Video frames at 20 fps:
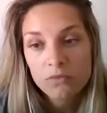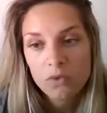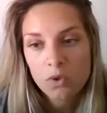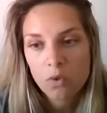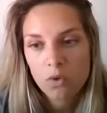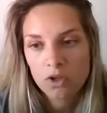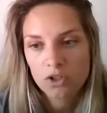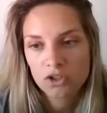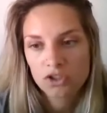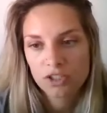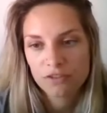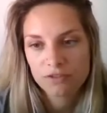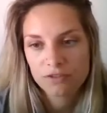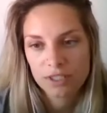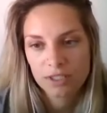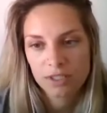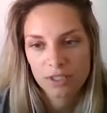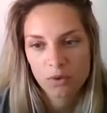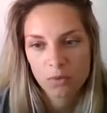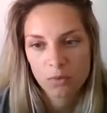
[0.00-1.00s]
Or
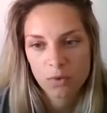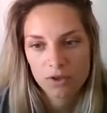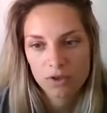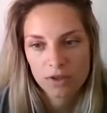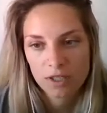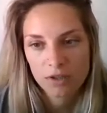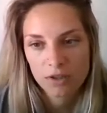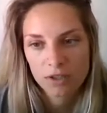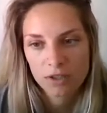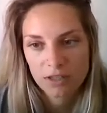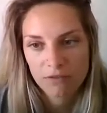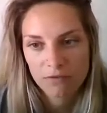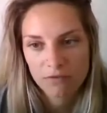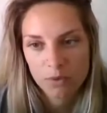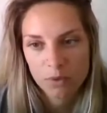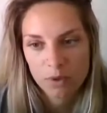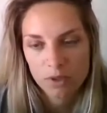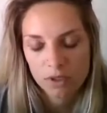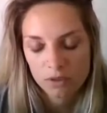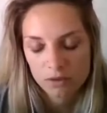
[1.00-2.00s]
shifting? Like, what are they looking
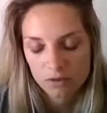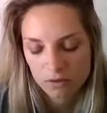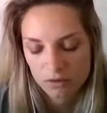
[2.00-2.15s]
for?